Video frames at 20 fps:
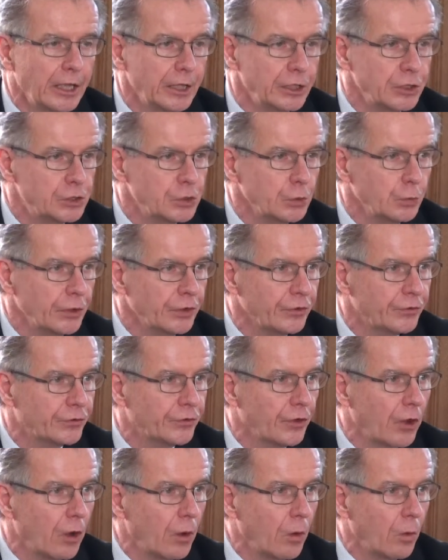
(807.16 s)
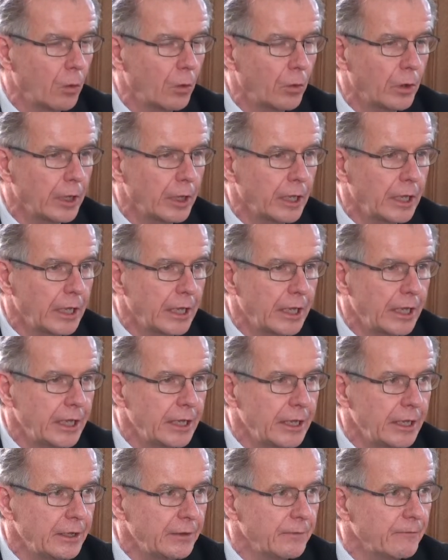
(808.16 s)
in doing so,
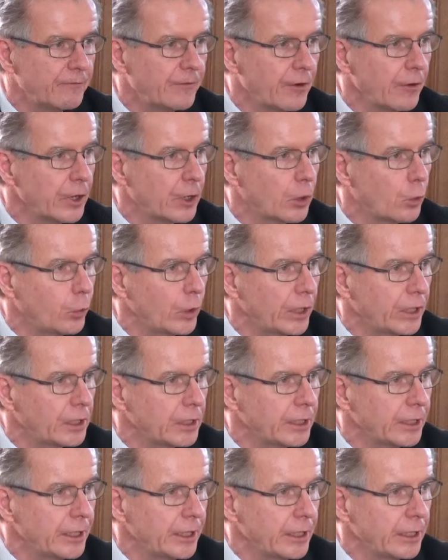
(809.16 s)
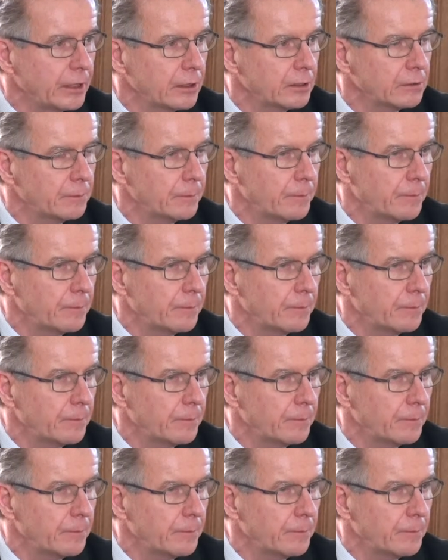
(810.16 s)
he very quickly